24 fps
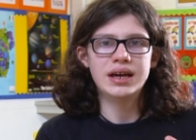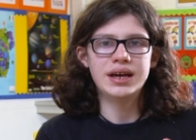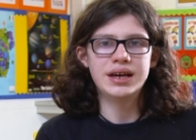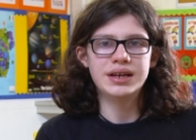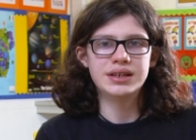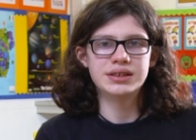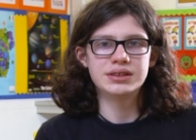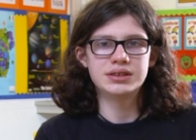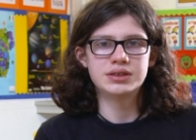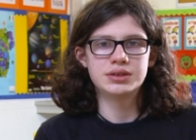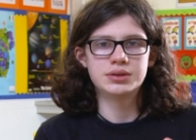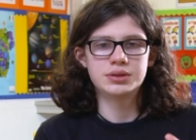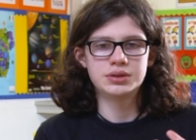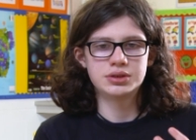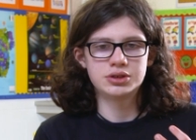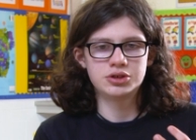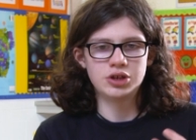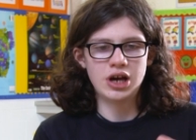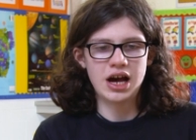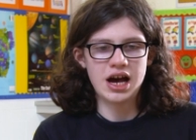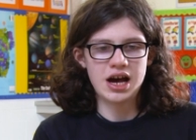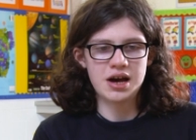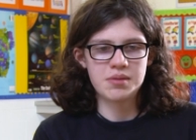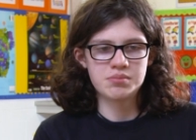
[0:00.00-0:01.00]
it's
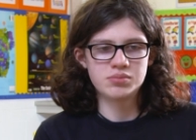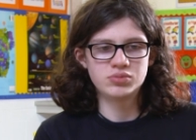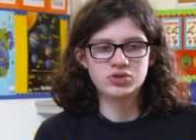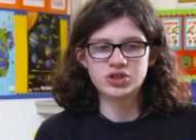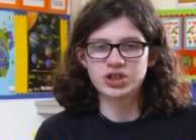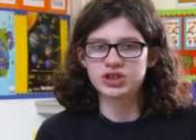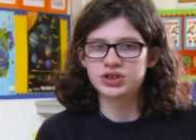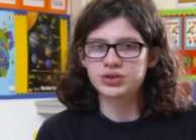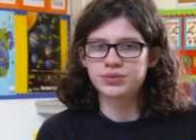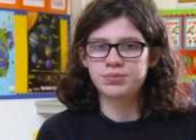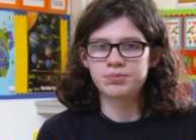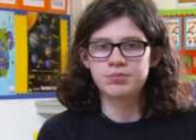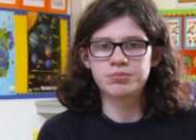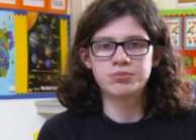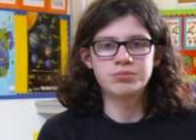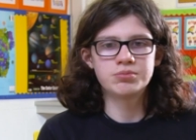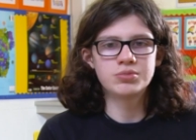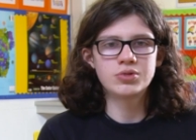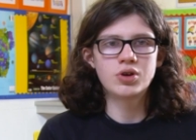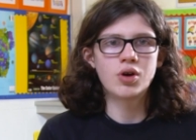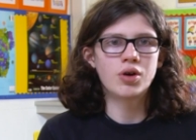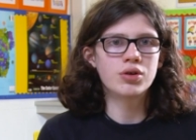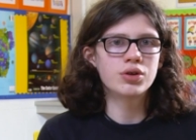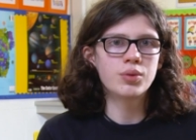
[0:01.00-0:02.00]
um, just
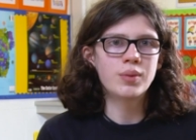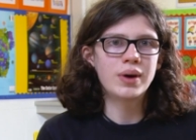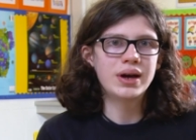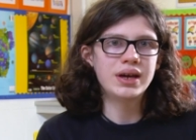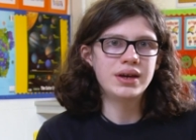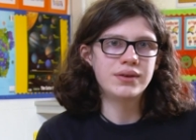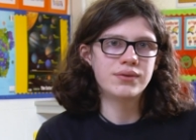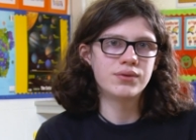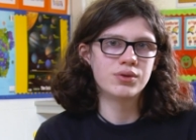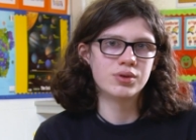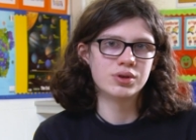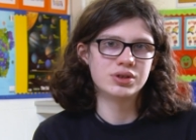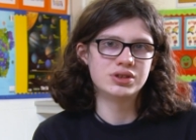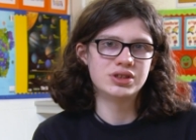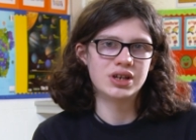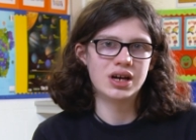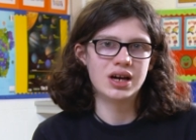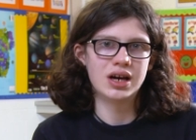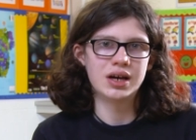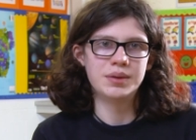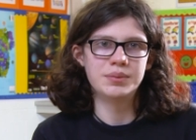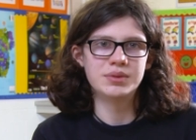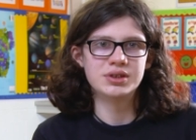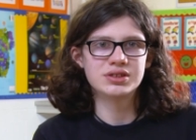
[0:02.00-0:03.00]
gone away for a
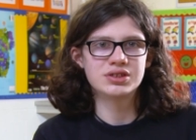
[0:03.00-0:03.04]
time.